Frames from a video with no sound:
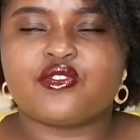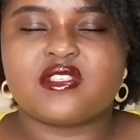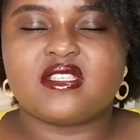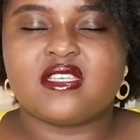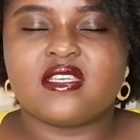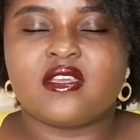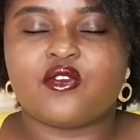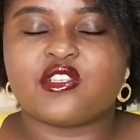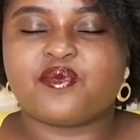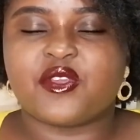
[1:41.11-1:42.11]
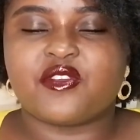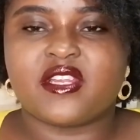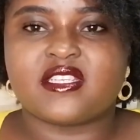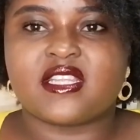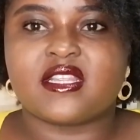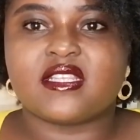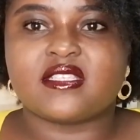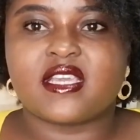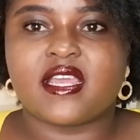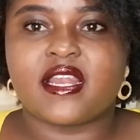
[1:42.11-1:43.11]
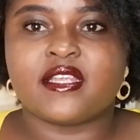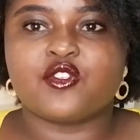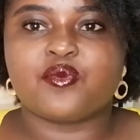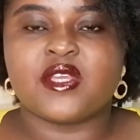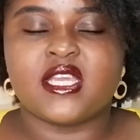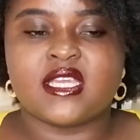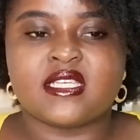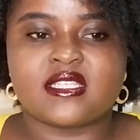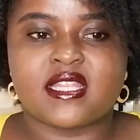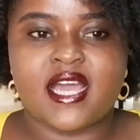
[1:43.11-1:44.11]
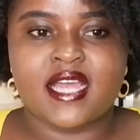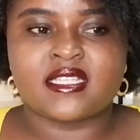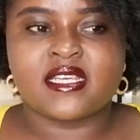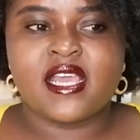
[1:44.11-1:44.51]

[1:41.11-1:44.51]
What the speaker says: see or speculate that this guy lied to me is that